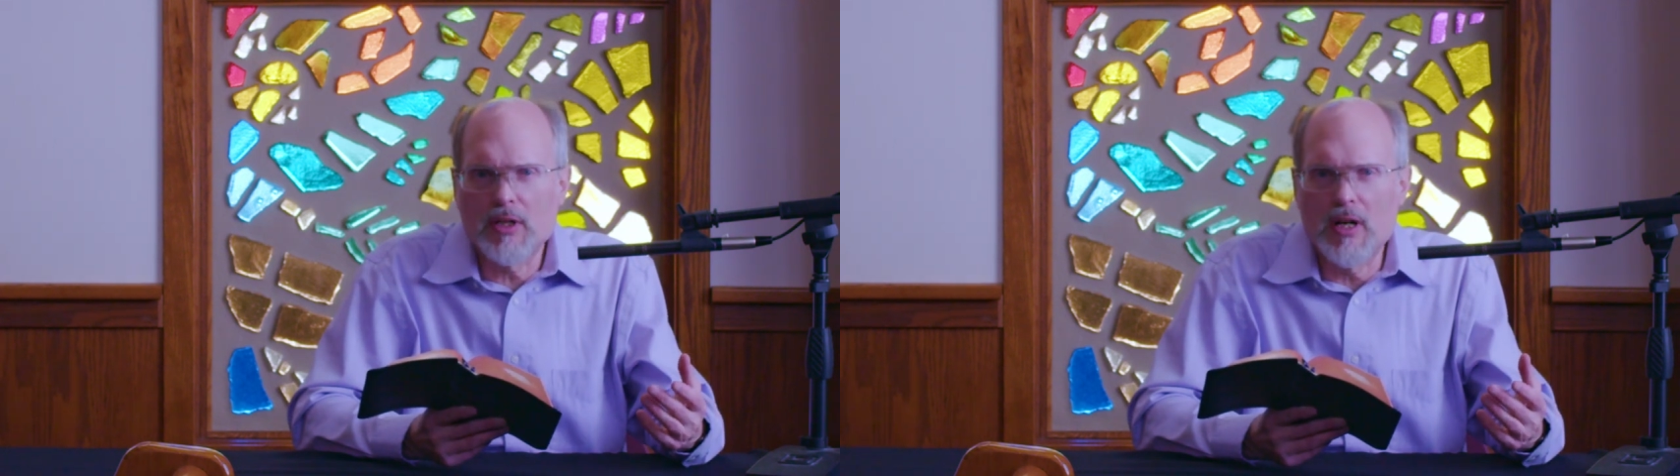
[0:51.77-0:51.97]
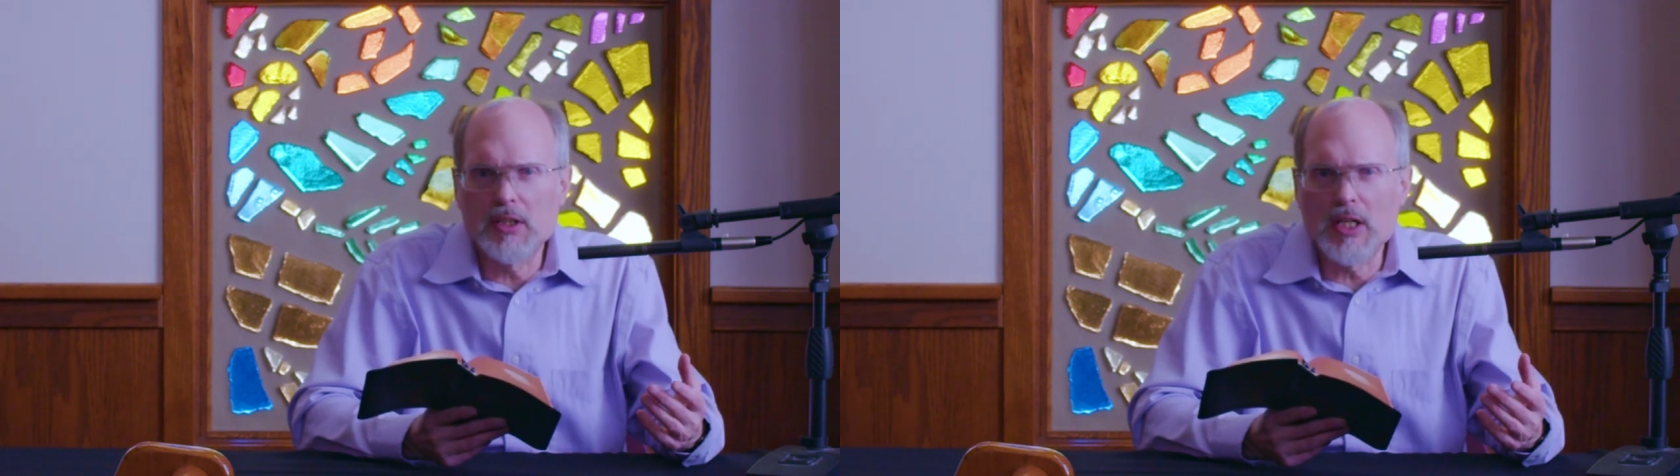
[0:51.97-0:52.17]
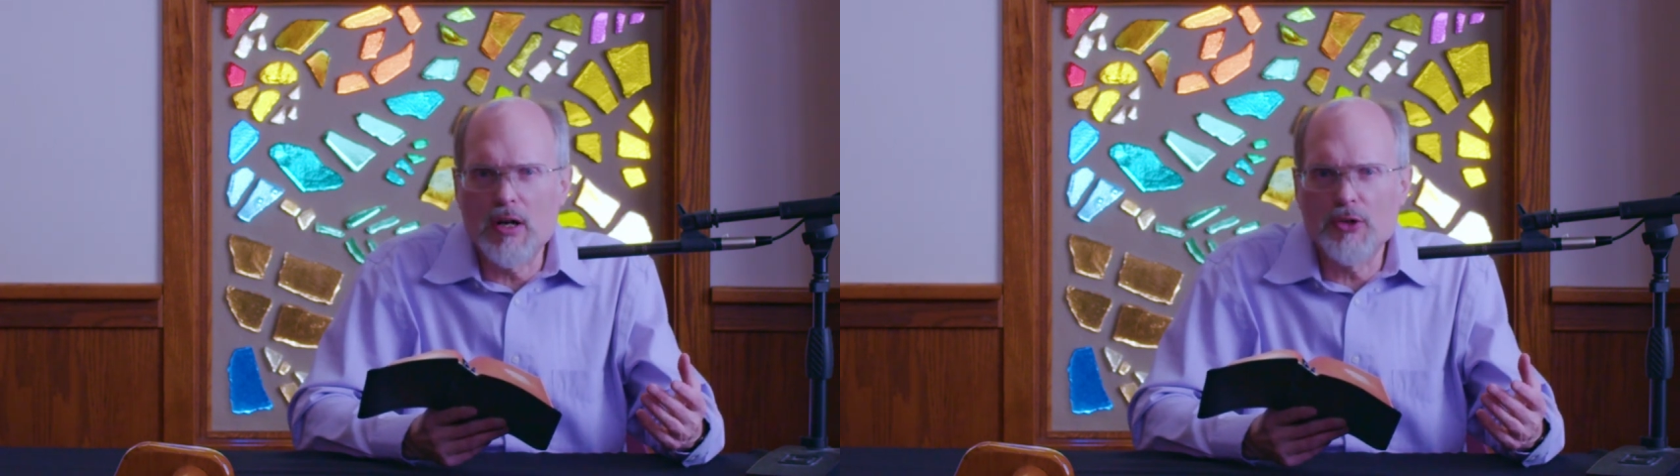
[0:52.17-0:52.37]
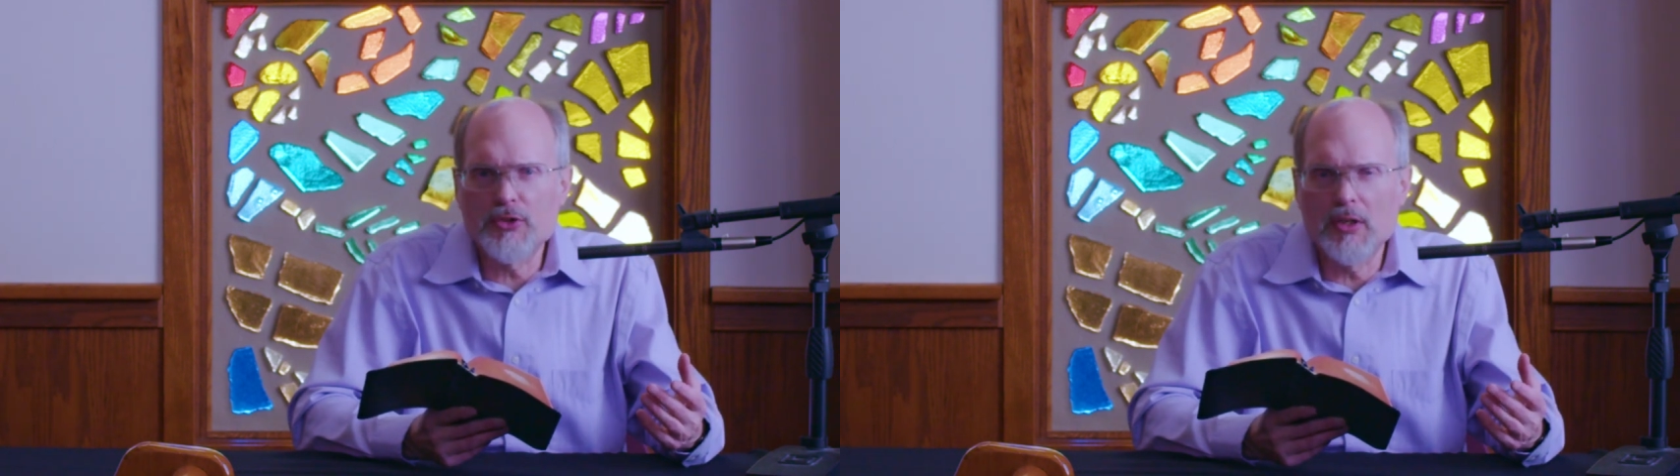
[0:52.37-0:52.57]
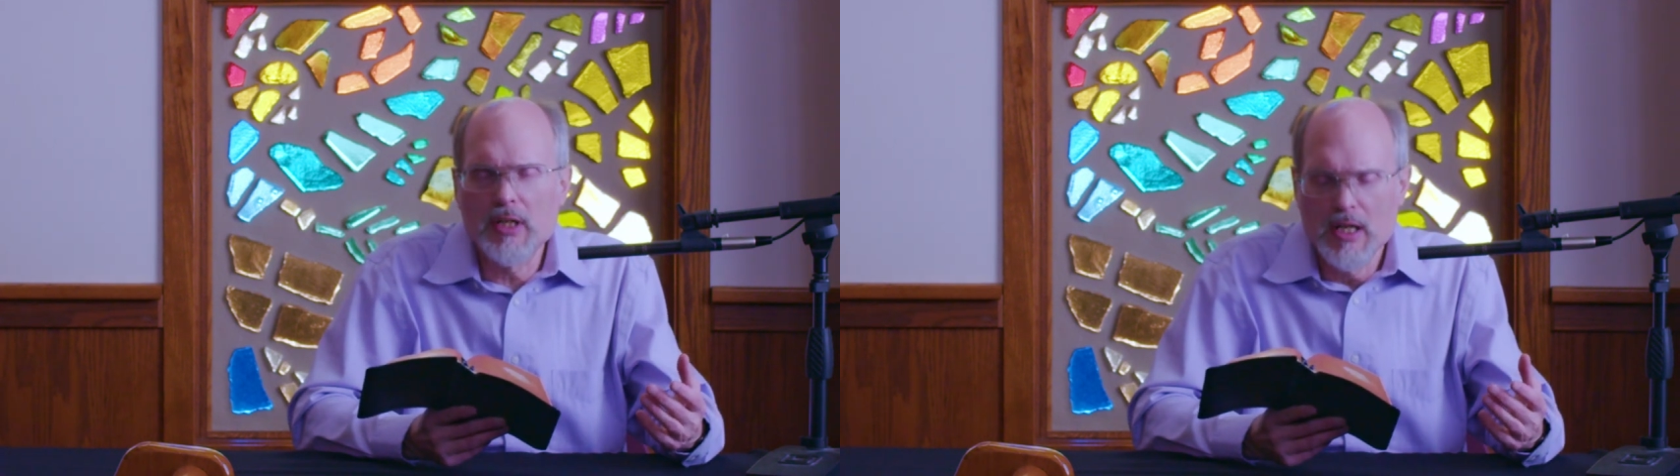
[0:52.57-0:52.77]
on the
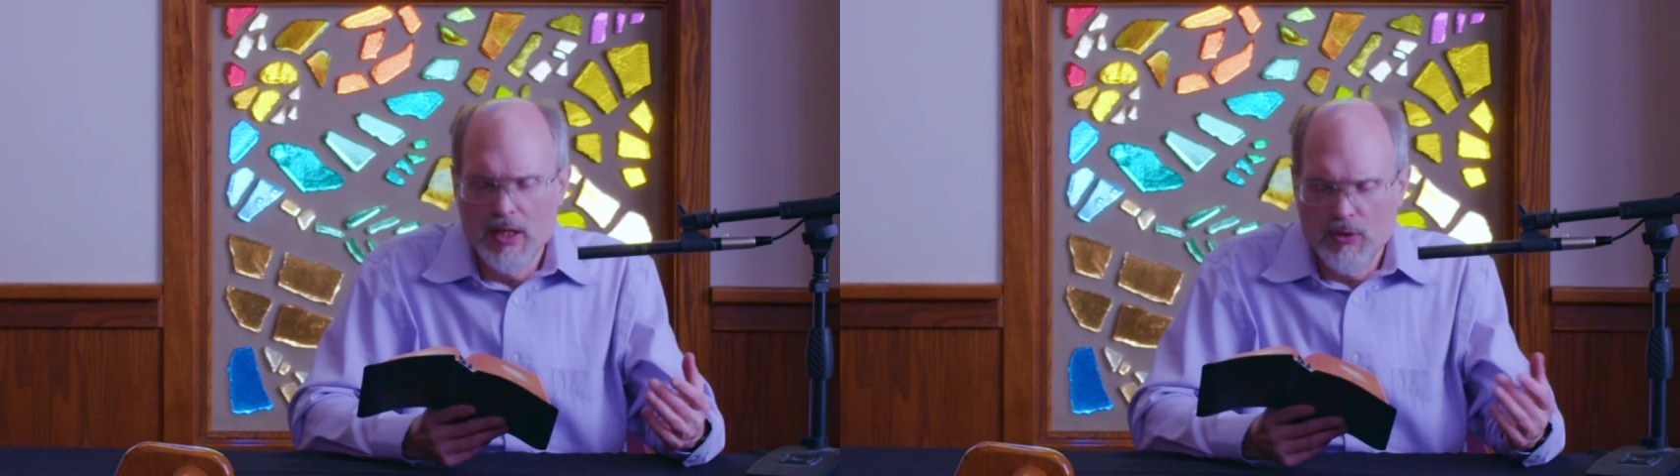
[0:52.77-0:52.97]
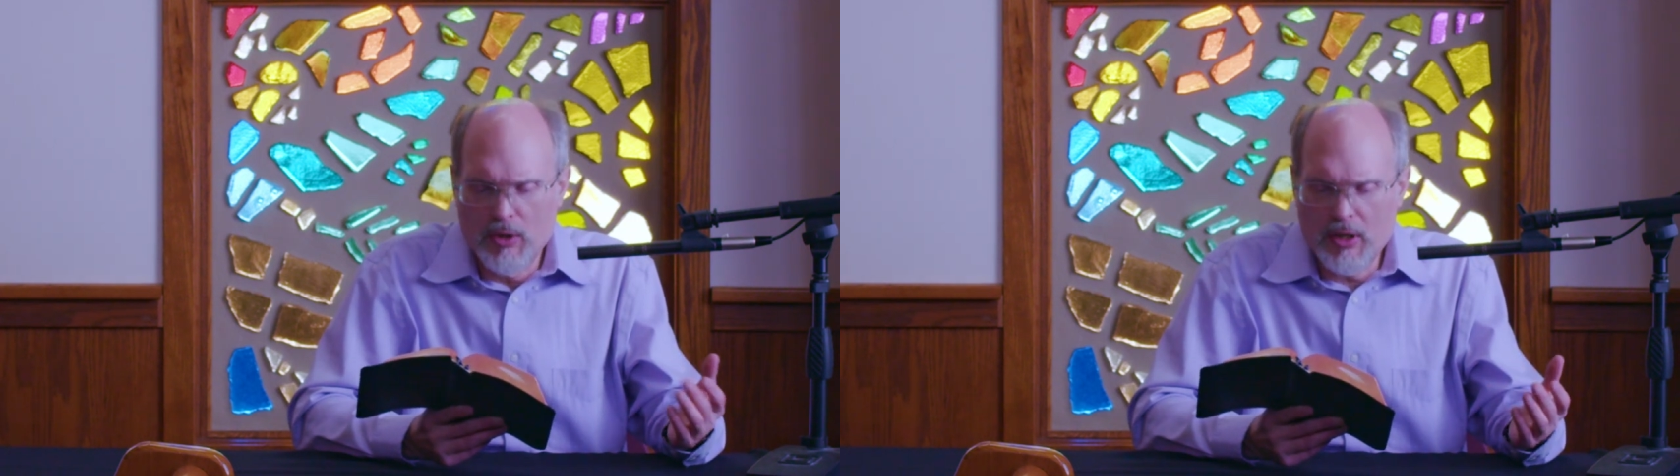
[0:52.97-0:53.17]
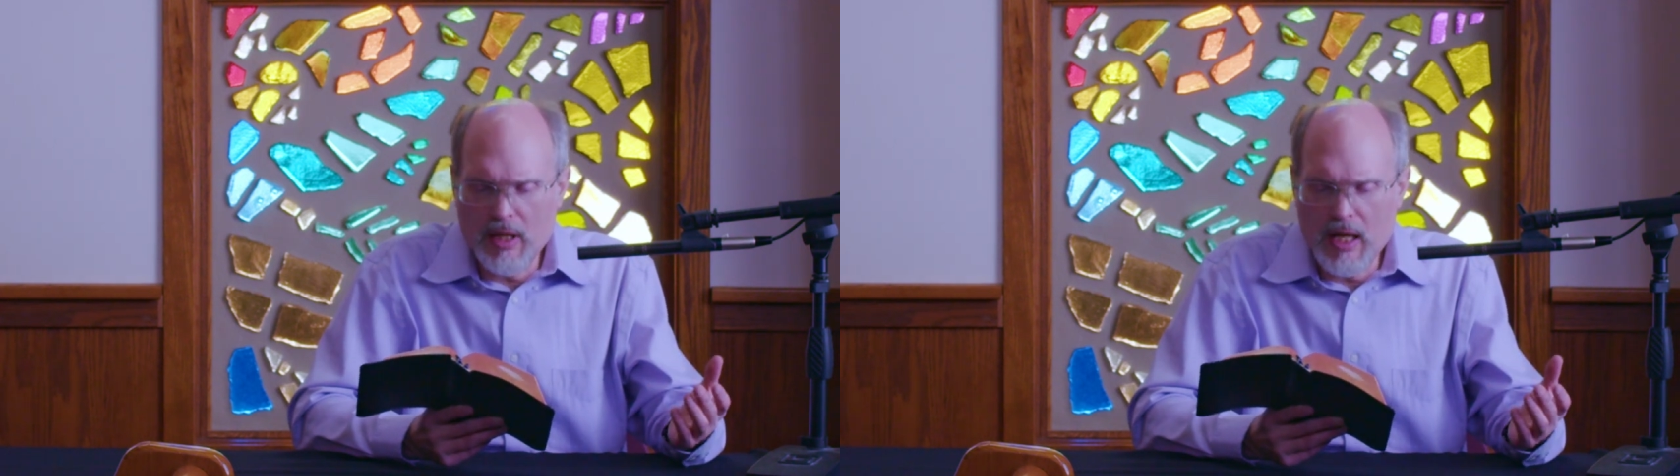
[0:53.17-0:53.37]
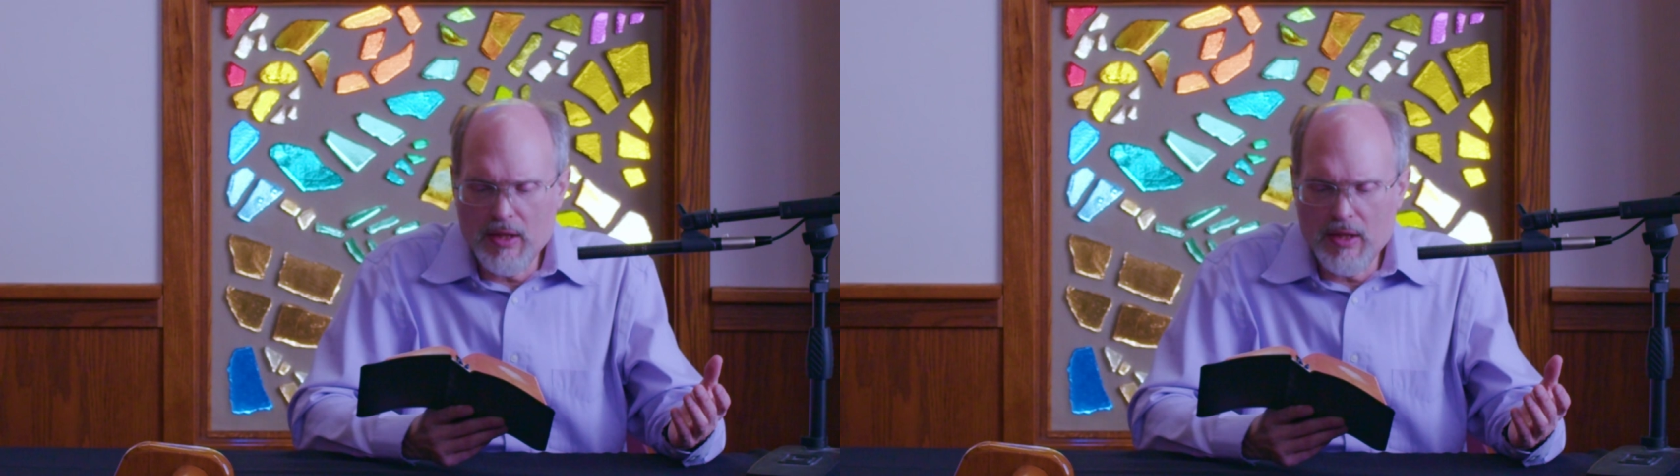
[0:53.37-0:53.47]
altar, what are they?